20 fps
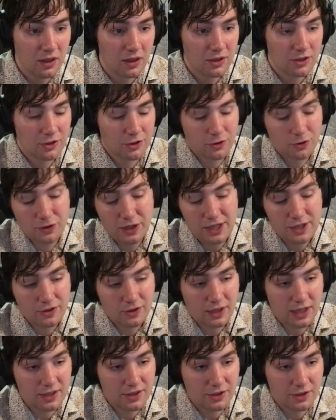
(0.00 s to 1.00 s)
So
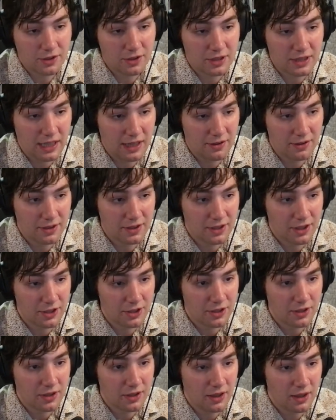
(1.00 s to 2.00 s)
strategically, that's just a sound
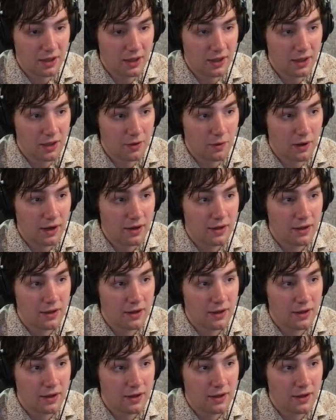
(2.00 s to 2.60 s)
decision anyway.